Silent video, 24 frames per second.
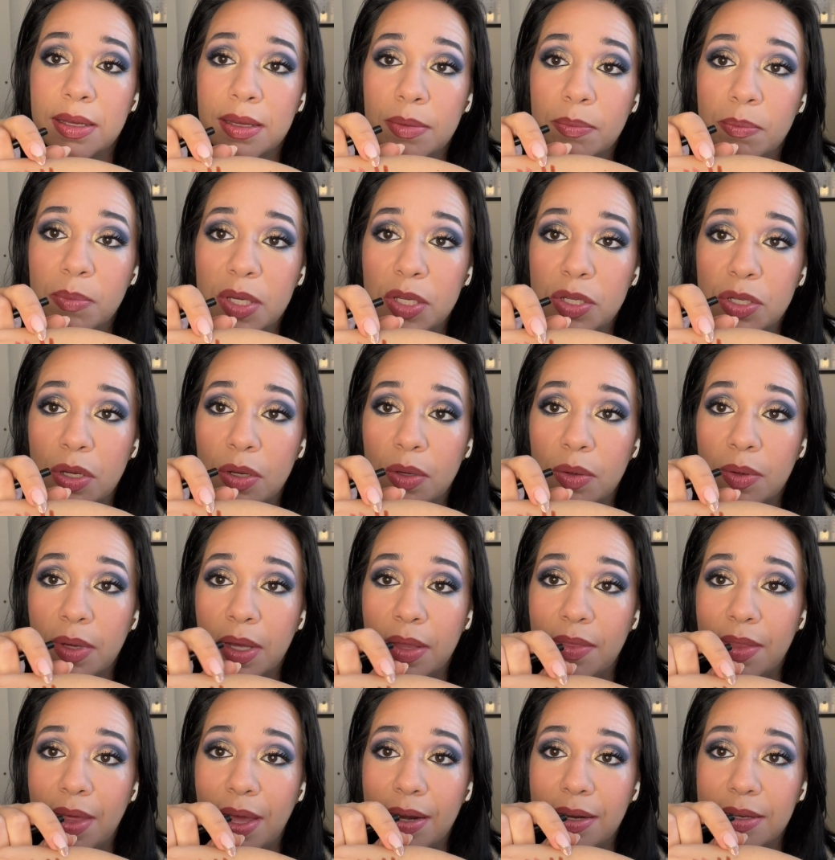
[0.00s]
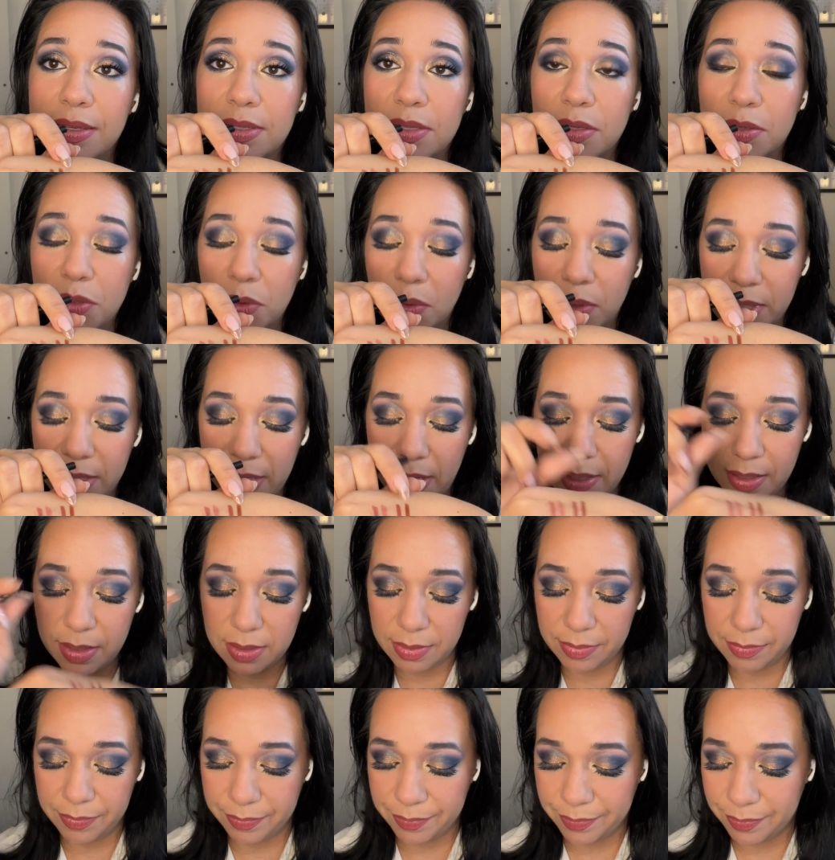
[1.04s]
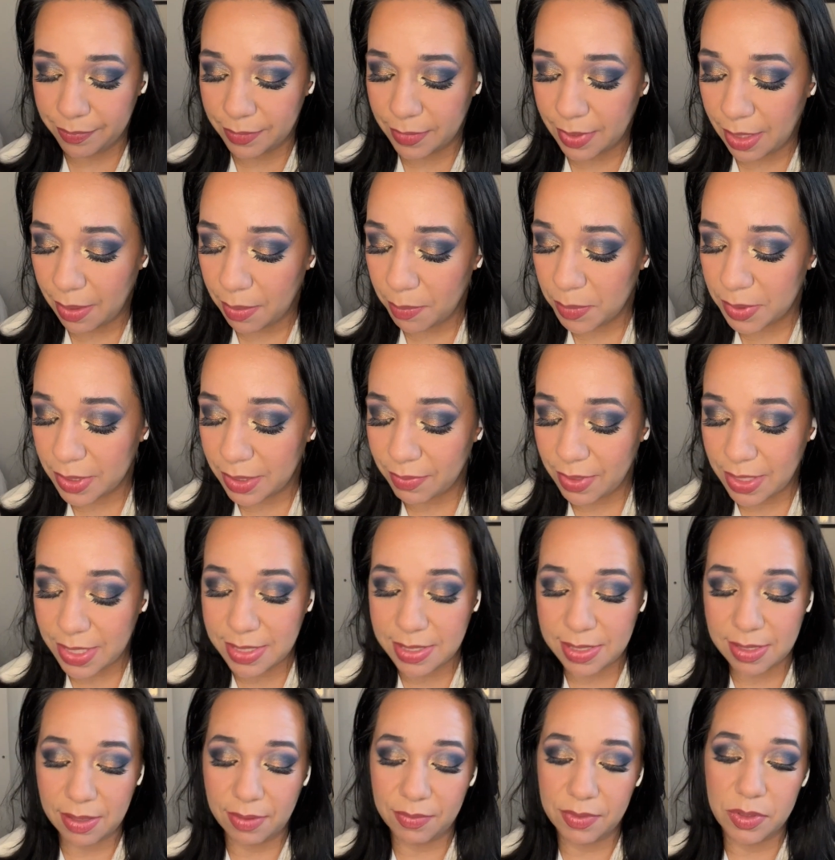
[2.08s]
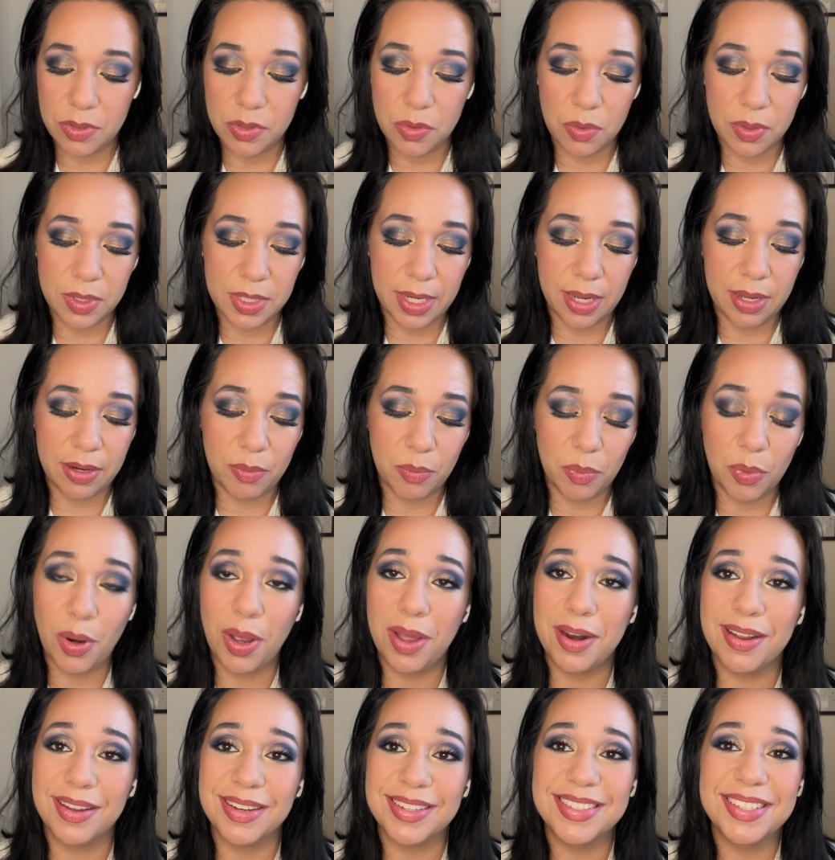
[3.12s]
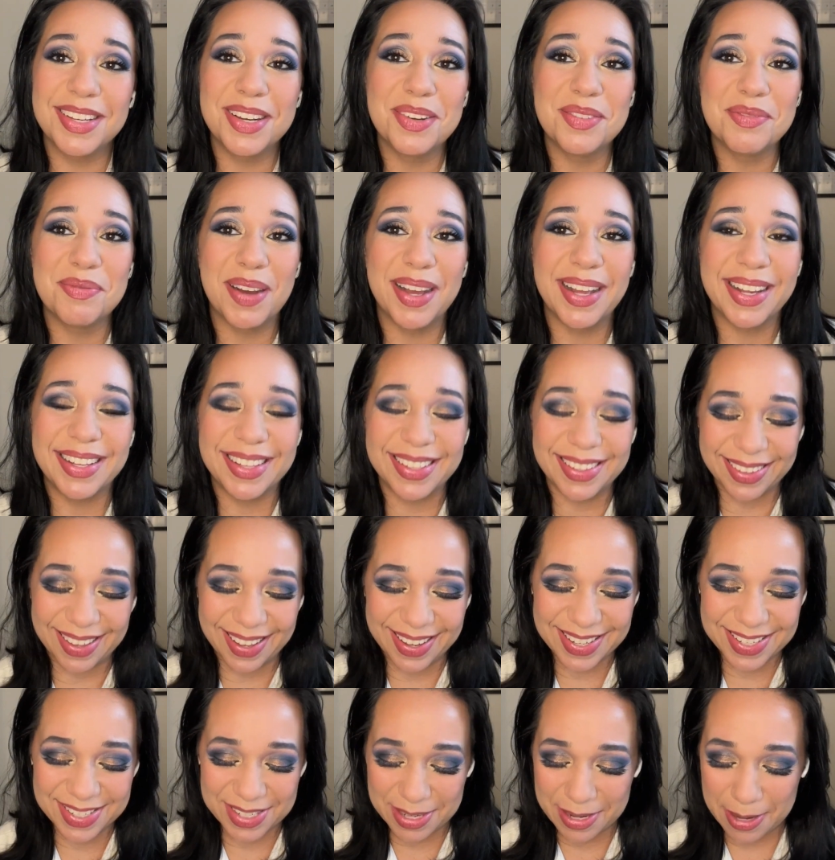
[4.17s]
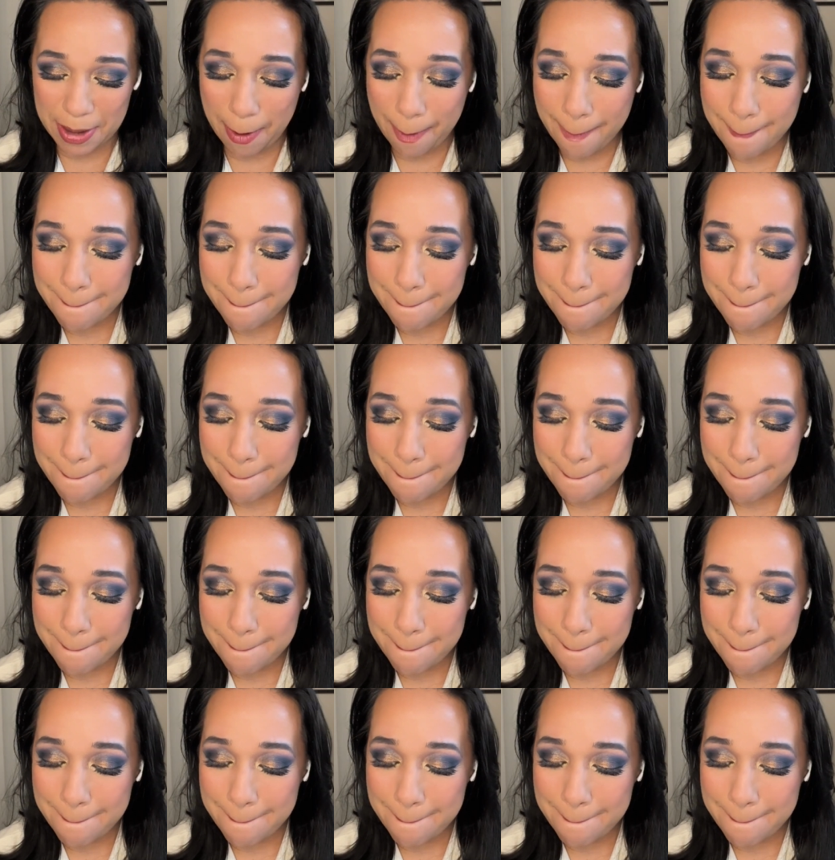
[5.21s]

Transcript: Misho and that is the Jordana. Can't believe I still have a Jordana product in my collection.